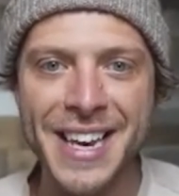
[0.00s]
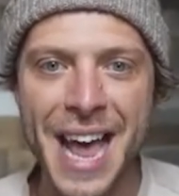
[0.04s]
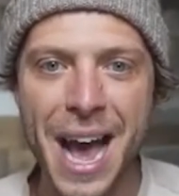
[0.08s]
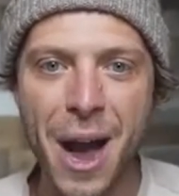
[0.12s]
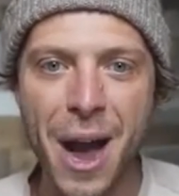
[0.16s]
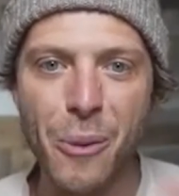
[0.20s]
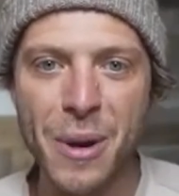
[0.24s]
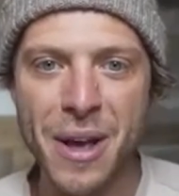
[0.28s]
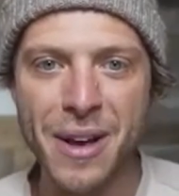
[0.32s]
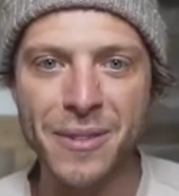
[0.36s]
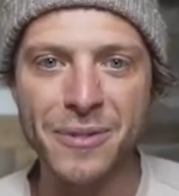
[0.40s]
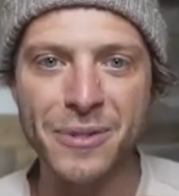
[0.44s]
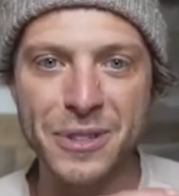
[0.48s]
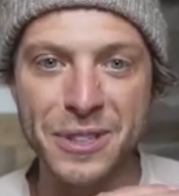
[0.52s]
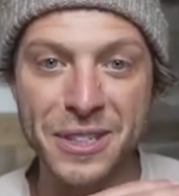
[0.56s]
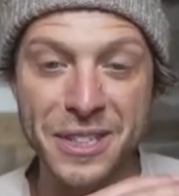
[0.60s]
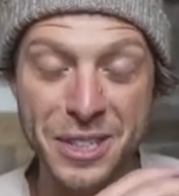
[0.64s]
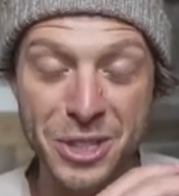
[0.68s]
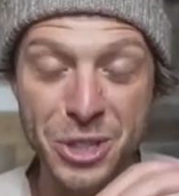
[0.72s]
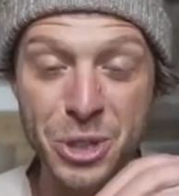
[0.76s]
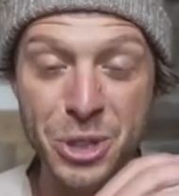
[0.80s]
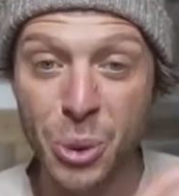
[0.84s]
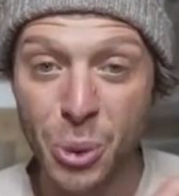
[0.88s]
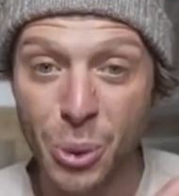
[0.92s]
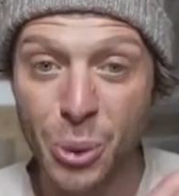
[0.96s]
now we have
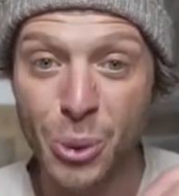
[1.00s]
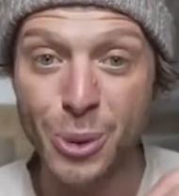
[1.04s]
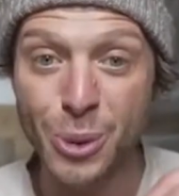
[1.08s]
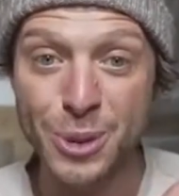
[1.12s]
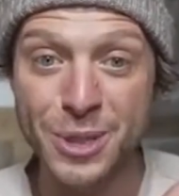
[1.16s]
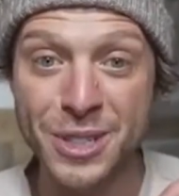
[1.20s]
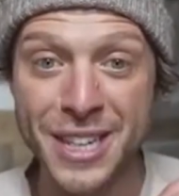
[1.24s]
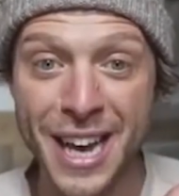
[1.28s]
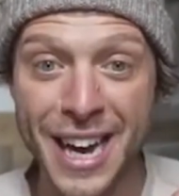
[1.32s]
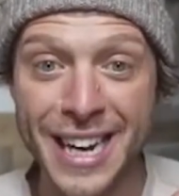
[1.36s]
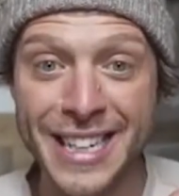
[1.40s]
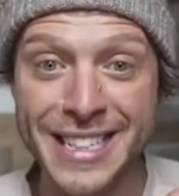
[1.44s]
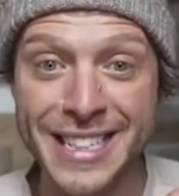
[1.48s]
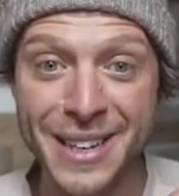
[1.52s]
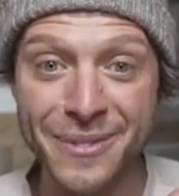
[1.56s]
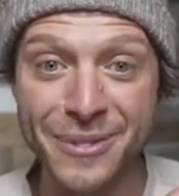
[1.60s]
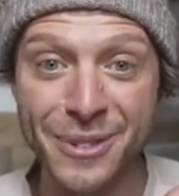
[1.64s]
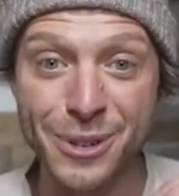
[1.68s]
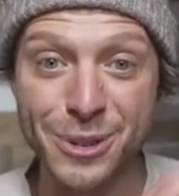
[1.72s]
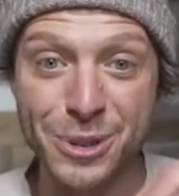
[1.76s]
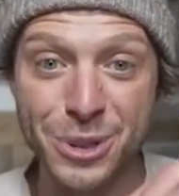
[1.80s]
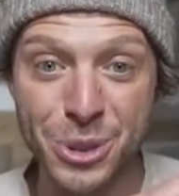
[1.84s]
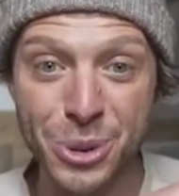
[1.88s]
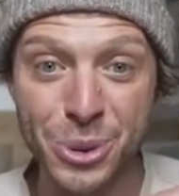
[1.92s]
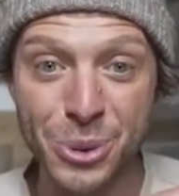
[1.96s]
tools scientific
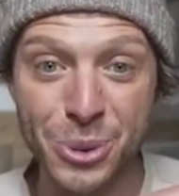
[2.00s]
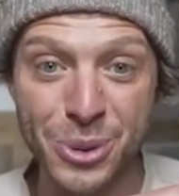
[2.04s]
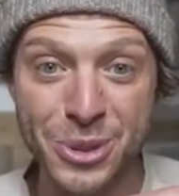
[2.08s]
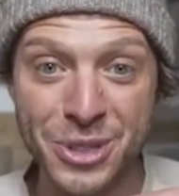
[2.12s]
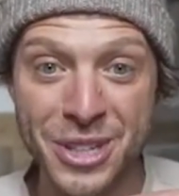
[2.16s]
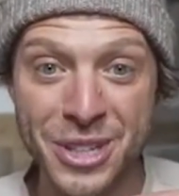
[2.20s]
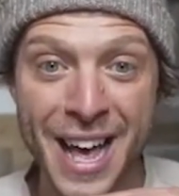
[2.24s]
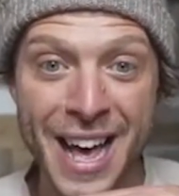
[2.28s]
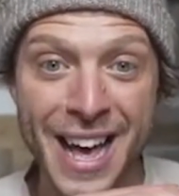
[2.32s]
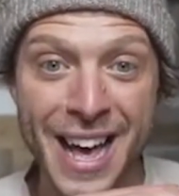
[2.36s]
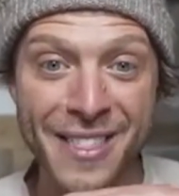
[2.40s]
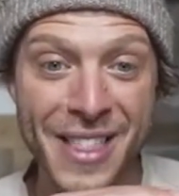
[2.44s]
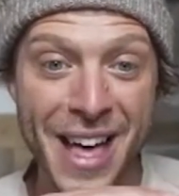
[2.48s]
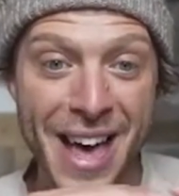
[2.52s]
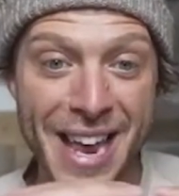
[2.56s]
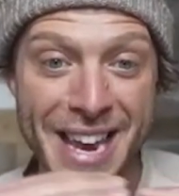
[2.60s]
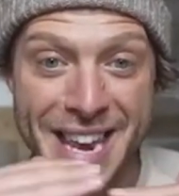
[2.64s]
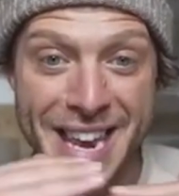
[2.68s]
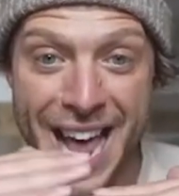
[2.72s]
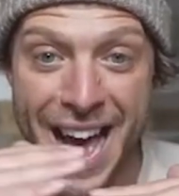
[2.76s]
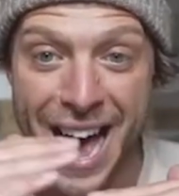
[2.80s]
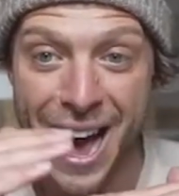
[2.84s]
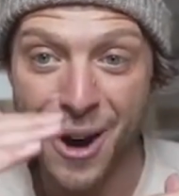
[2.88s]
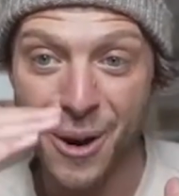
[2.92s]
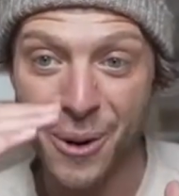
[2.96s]
tools that
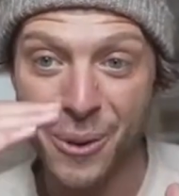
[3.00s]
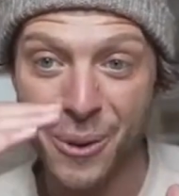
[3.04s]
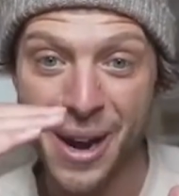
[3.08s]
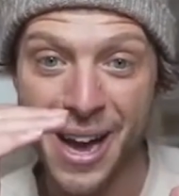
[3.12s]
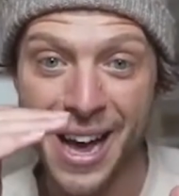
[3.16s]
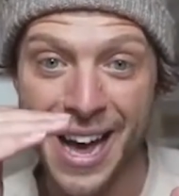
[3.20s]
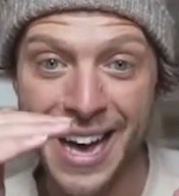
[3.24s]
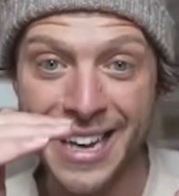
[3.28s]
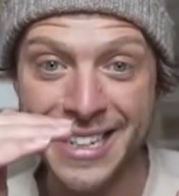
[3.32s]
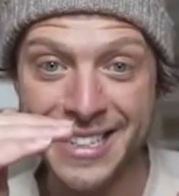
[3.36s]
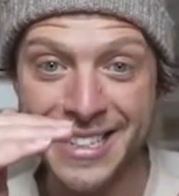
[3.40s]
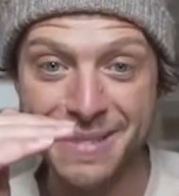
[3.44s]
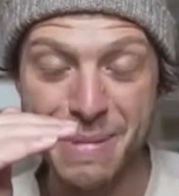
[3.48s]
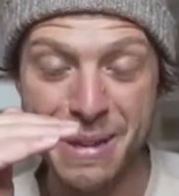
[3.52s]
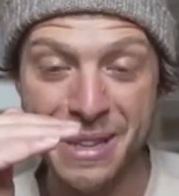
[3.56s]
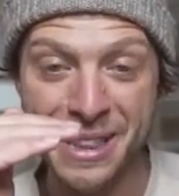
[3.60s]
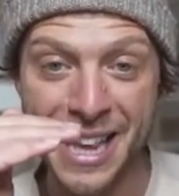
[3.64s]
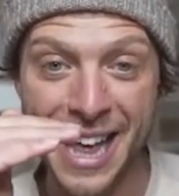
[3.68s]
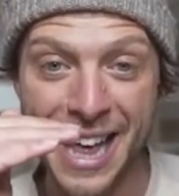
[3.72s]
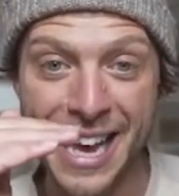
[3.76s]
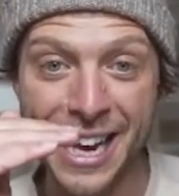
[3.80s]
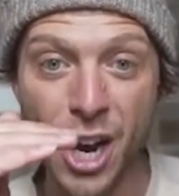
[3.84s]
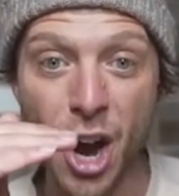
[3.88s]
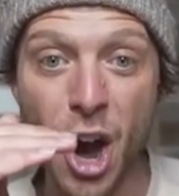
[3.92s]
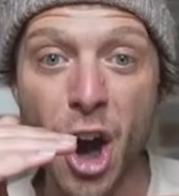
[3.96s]
now has been
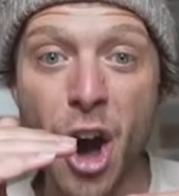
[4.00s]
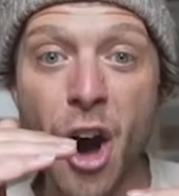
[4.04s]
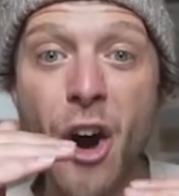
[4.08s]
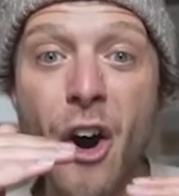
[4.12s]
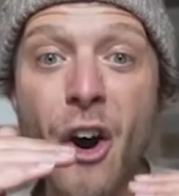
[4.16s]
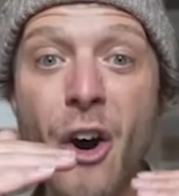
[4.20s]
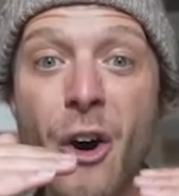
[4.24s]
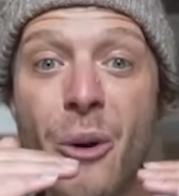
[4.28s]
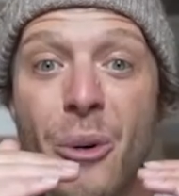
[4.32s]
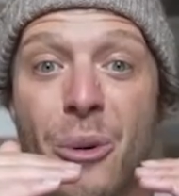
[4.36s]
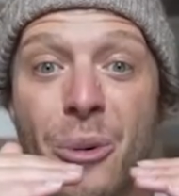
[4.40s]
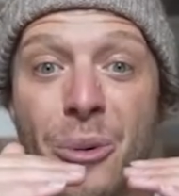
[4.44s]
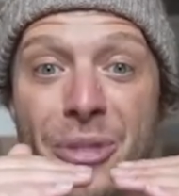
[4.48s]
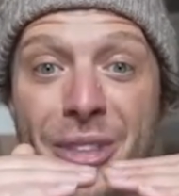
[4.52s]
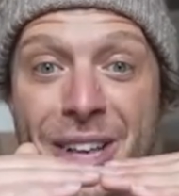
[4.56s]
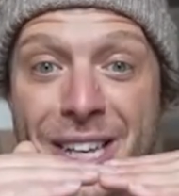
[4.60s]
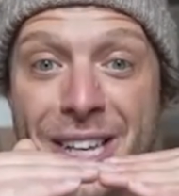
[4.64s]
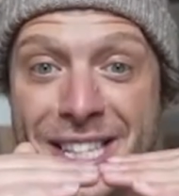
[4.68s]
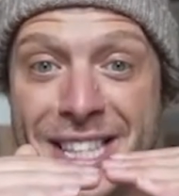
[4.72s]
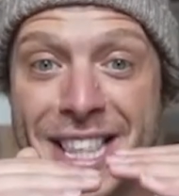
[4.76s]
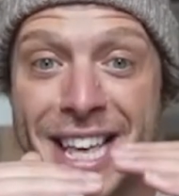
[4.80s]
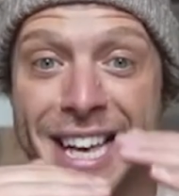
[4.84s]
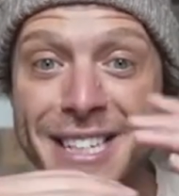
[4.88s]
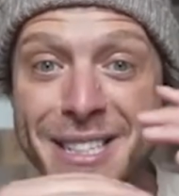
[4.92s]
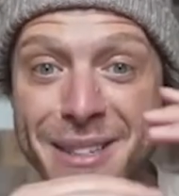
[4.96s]
like oh
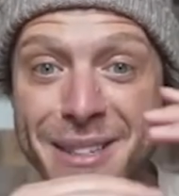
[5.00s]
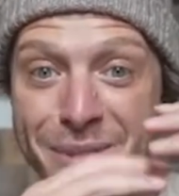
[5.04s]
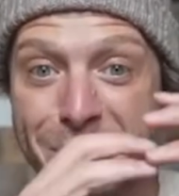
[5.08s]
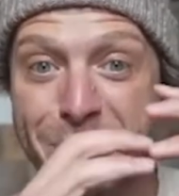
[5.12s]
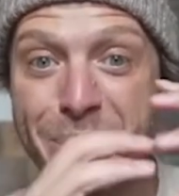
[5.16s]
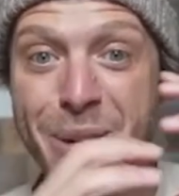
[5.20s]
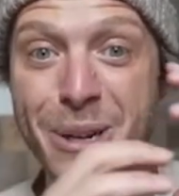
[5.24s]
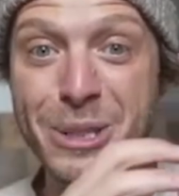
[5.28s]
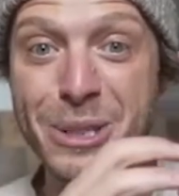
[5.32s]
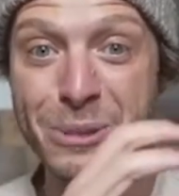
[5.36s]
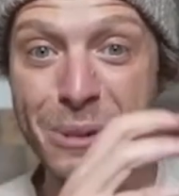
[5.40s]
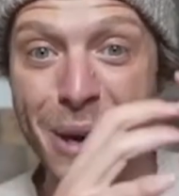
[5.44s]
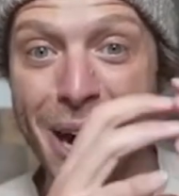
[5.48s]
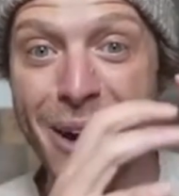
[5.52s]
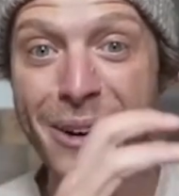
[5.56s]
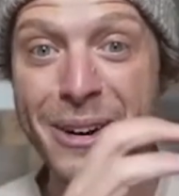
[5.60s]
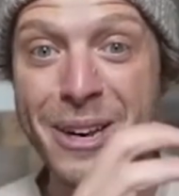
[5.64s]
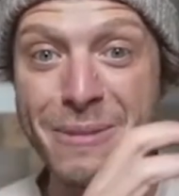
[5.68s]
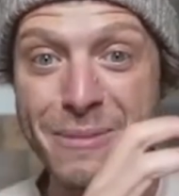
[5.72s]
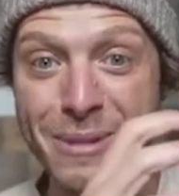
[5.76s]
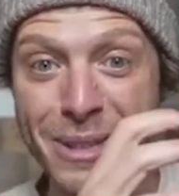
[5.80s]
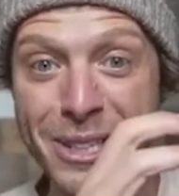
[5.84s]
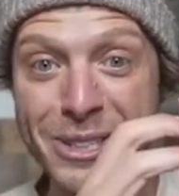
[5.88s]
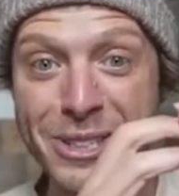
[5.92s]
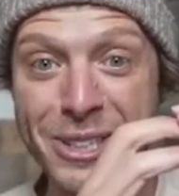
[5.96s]
these things of spirituality
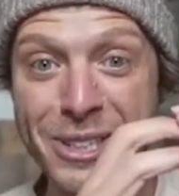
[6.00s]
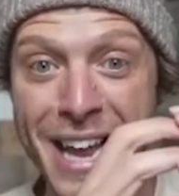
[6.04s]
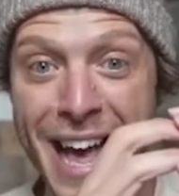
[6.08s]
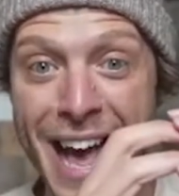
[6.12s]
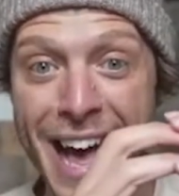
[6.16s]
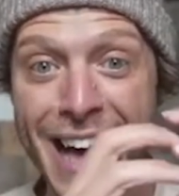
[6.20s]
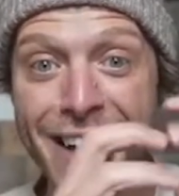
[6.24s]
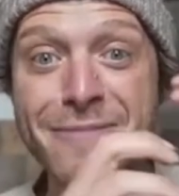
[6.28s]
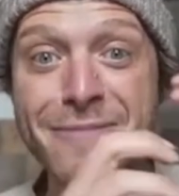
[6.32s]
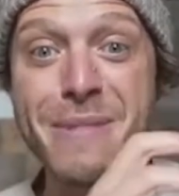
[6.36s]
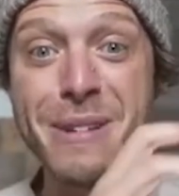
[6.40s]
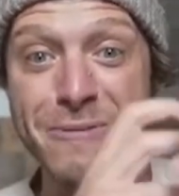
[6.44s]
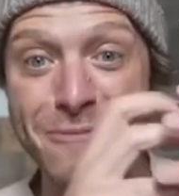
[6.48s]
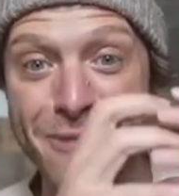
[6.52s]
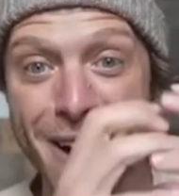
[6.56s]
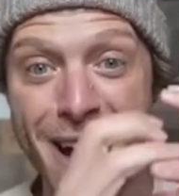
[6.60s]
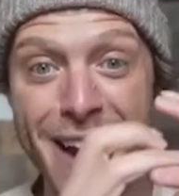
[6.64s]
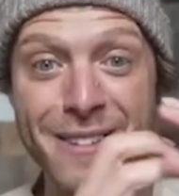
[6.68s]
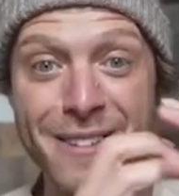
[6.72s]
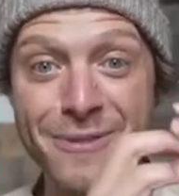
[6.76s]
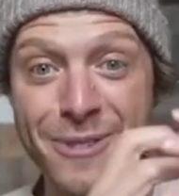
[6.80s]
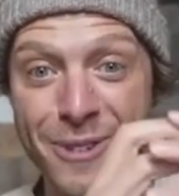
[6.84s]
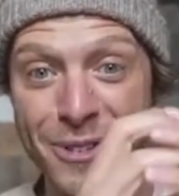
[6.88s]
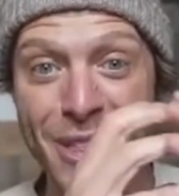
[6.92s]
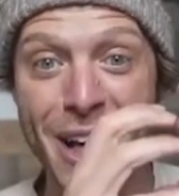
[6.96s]
and religion have been
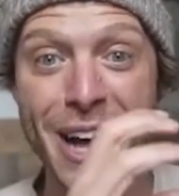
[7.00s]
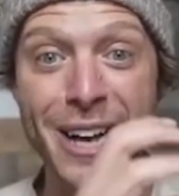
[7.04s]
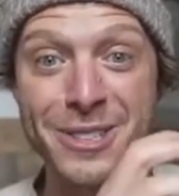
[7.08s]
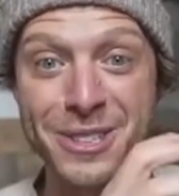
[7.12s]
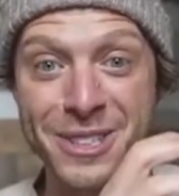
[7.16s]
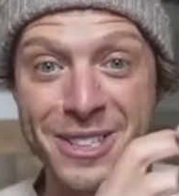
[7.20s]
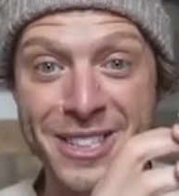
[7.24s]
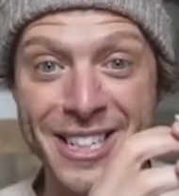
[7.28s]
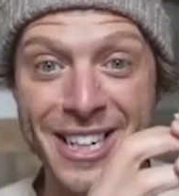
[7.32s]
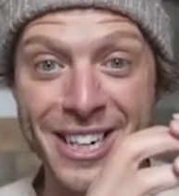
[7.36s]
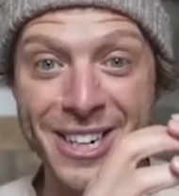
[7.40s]
right for 1000s of mm.